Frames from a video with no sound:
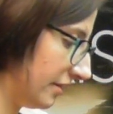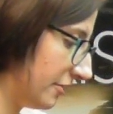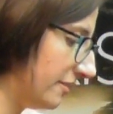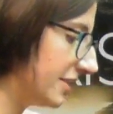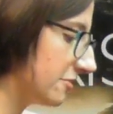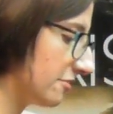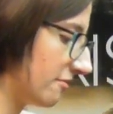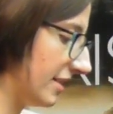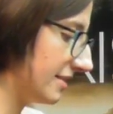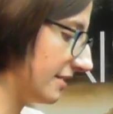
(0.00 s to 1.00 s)
Who led you to
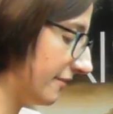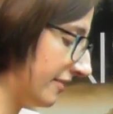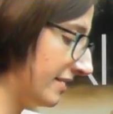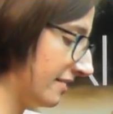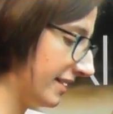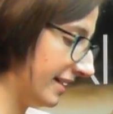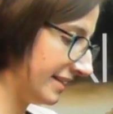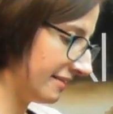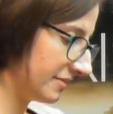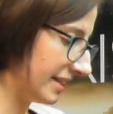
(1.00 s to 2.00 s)
Christ? That very night I
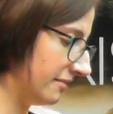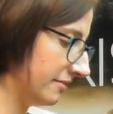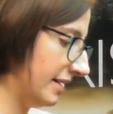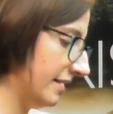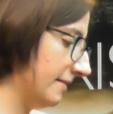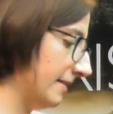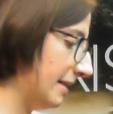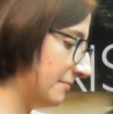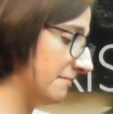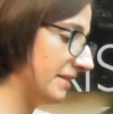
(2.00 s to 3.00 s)
knelt down
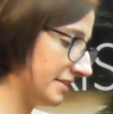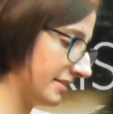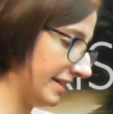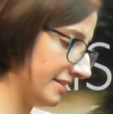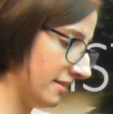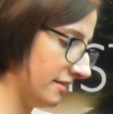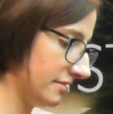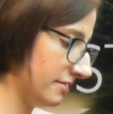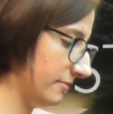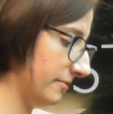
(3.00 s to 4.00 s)
at my bedside and
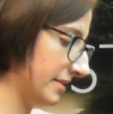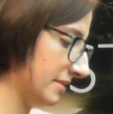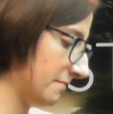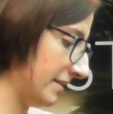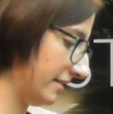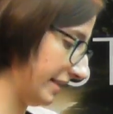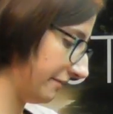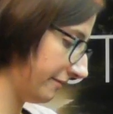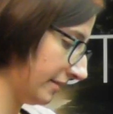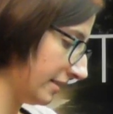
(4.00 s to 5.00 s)
asked the Lord into my life.